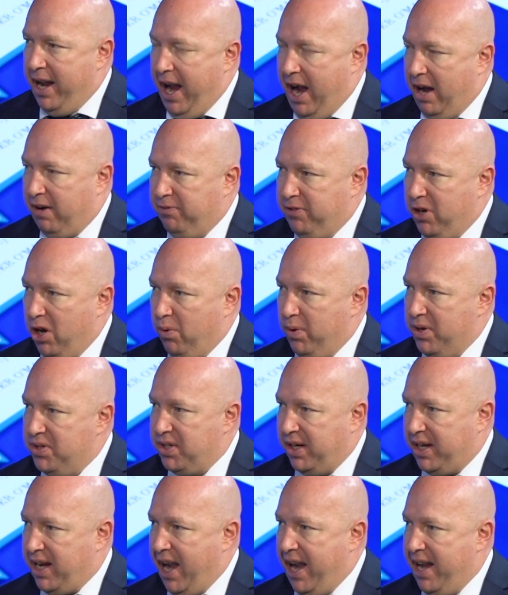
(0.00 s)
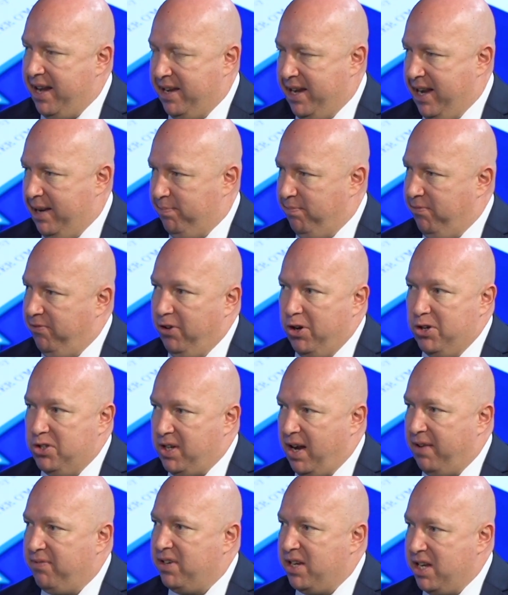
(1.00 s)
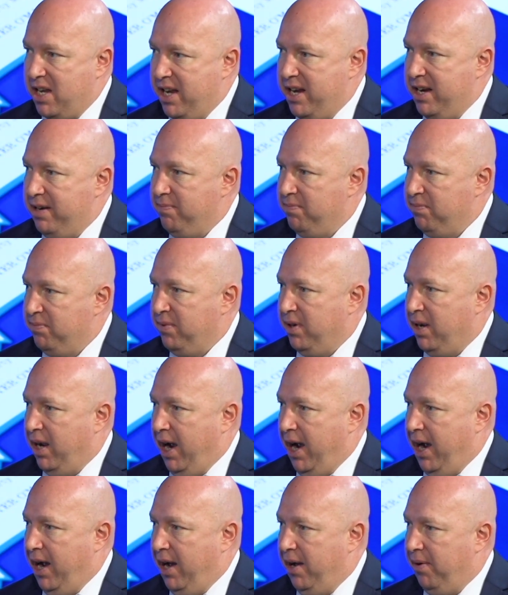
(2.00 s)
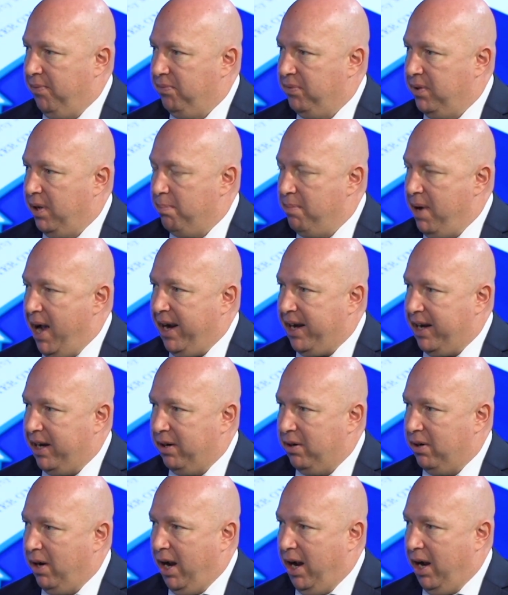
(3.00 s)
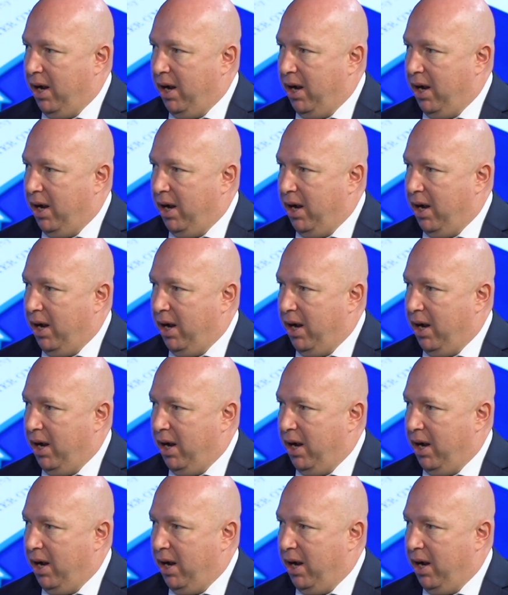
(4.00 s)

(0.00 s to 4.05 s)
our view is, okay, first half of the year, the market